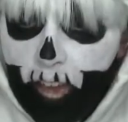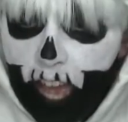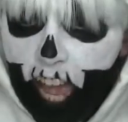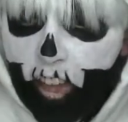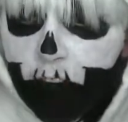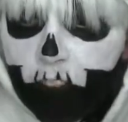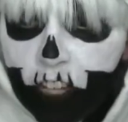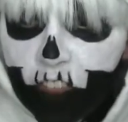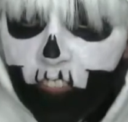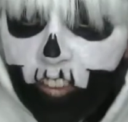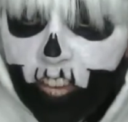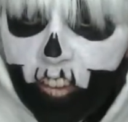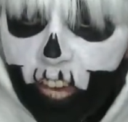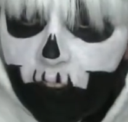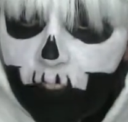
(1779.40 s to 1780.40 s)

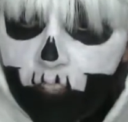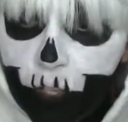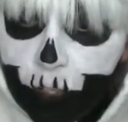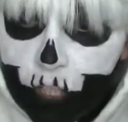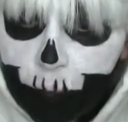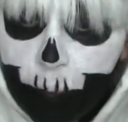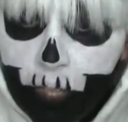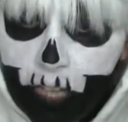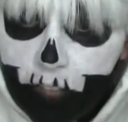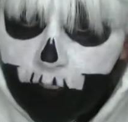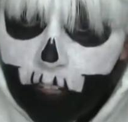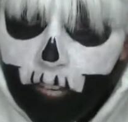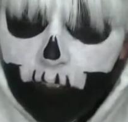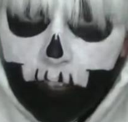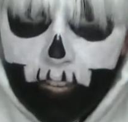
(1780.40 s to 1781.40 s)
every social media
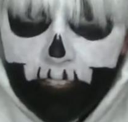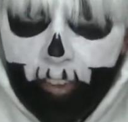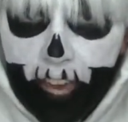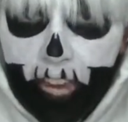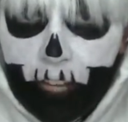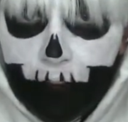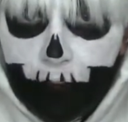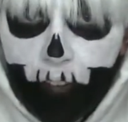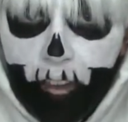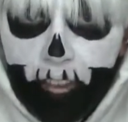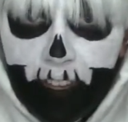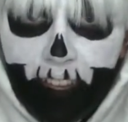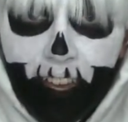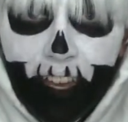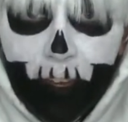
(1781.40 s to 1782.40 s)
of his I can
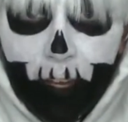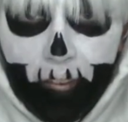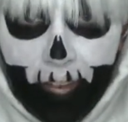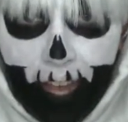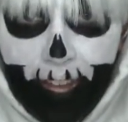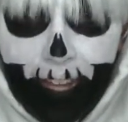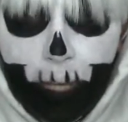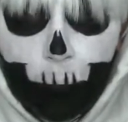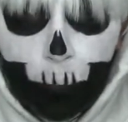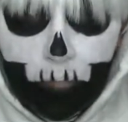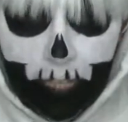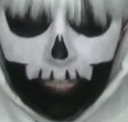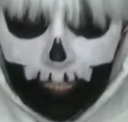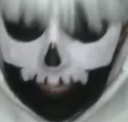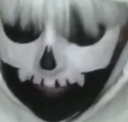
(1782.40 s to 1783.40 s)
find. Again, I will
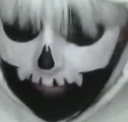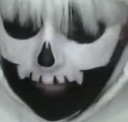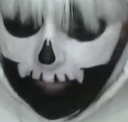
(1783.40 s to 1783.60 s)
link it